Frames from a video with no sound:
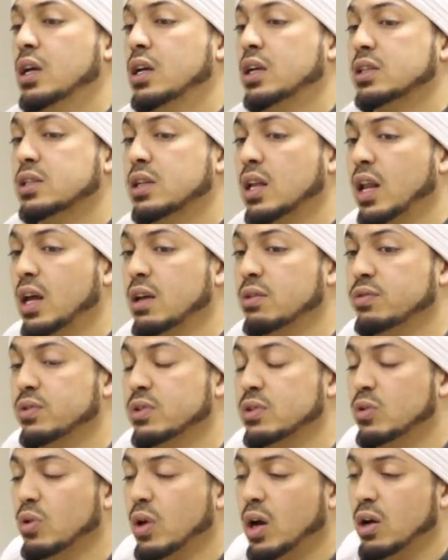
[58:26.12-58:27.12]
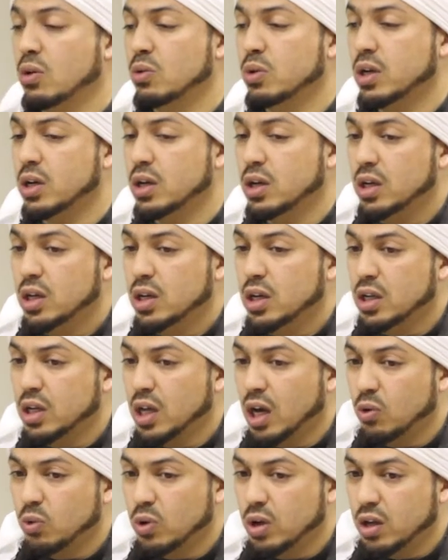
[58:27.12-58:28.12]
his uh, life into our in
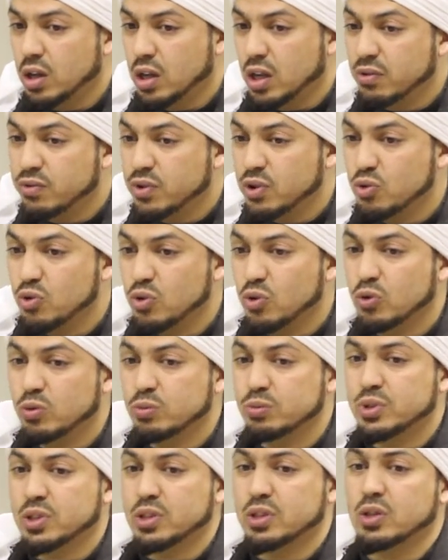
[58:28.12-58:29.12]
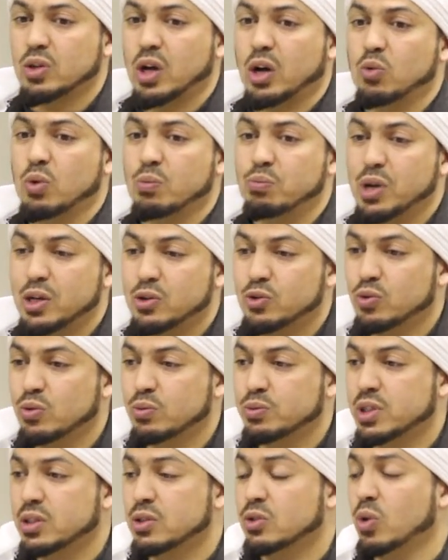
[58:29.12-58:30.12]
our living rooms, into our
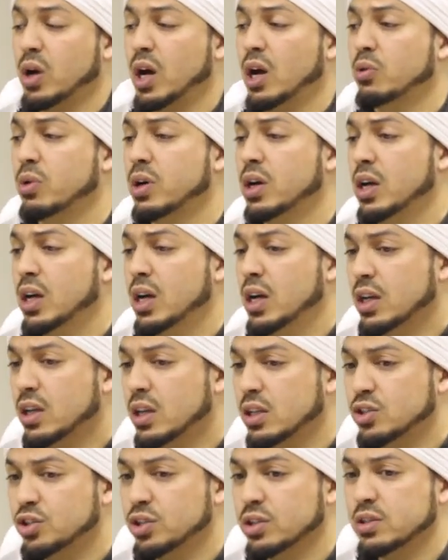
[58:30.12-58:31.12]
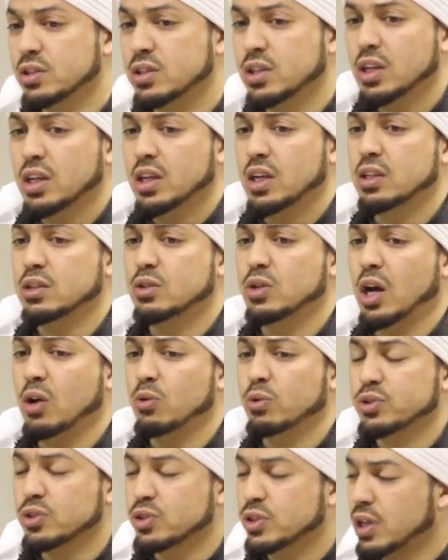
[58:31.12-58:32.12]
bedrooms, into our kitchens, into
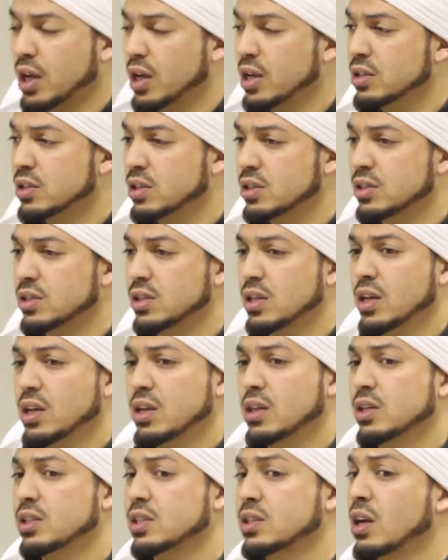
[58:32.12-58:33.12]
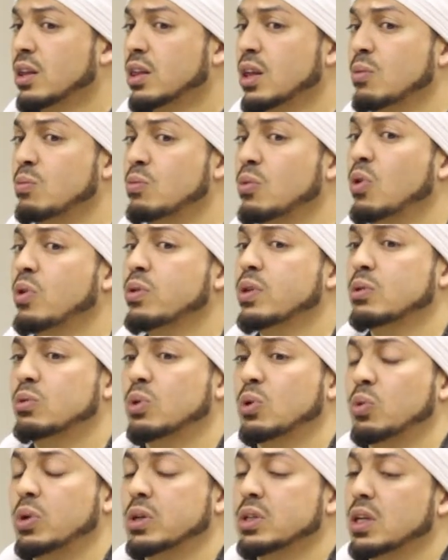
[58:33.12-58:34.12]
our societies. There's nothing more that
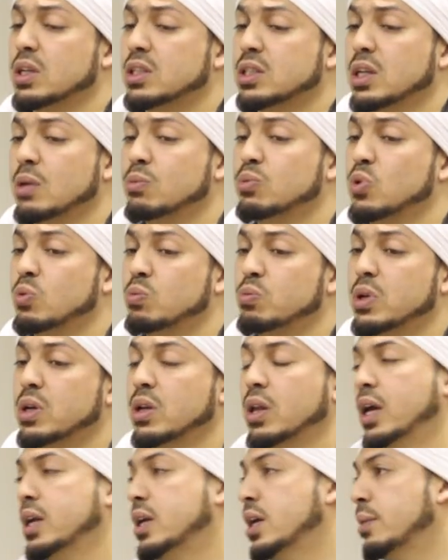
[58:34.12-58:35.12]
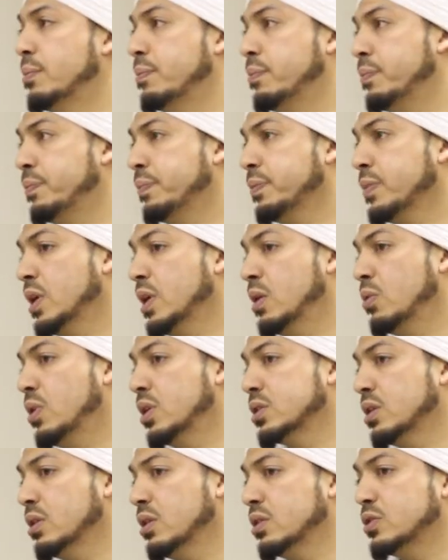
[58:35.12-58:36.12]
we want except to be like him. We
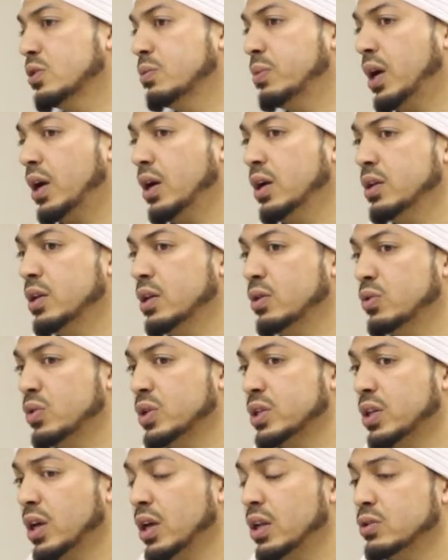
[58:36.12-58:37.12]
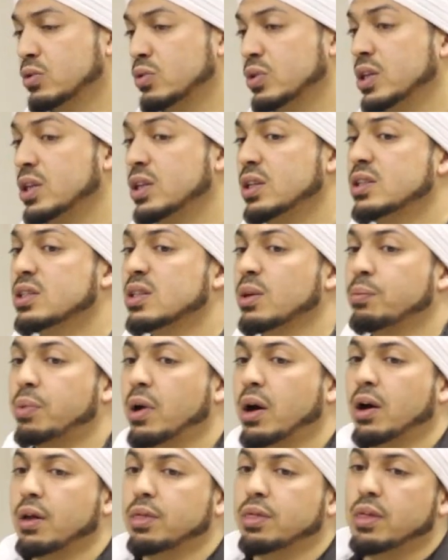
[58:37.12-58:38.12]
ask Allah subhanahu wa ta'ala to ease the
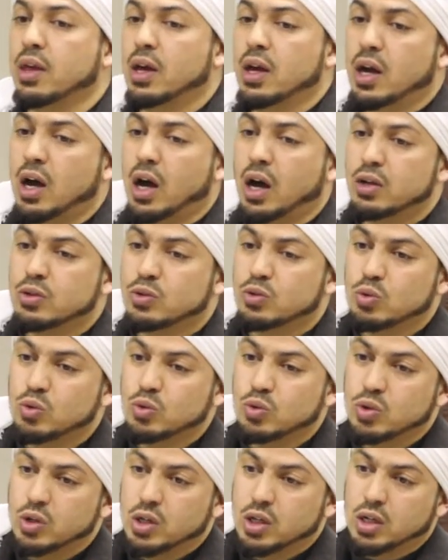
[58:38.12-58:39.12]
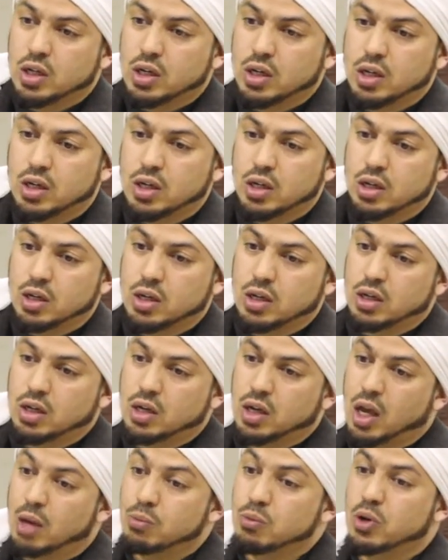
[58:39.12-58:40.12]
path unto
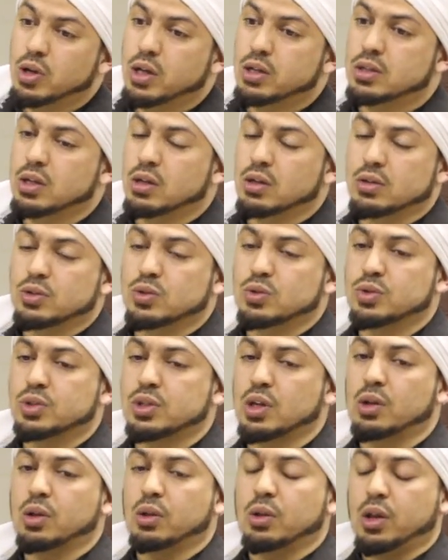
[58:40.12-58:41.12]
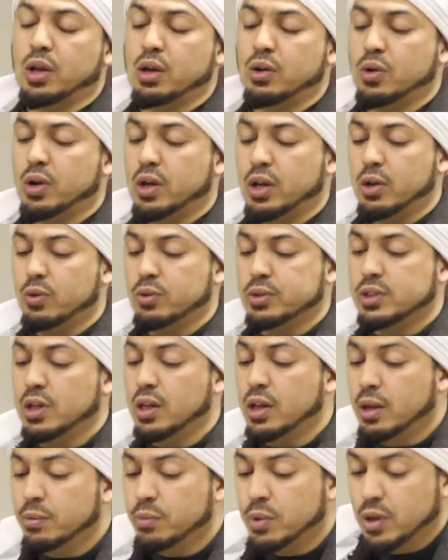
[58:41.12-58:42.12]
uh, emulating Rasul sallallahu
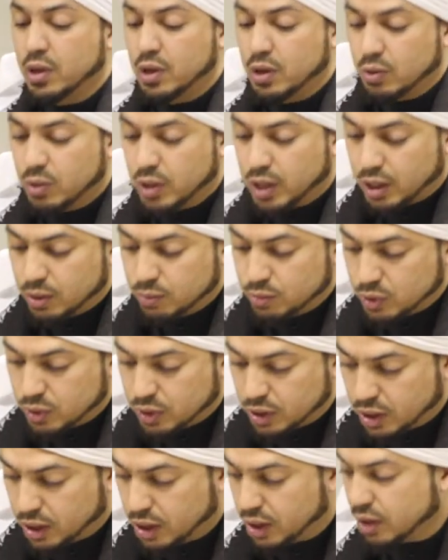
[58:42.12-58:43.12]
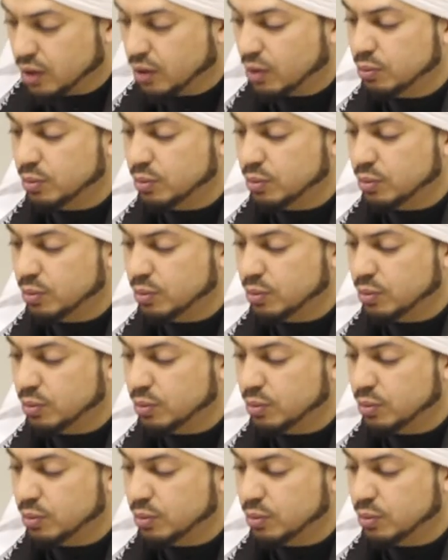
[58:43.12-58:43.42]
alaihi Alhamdulillah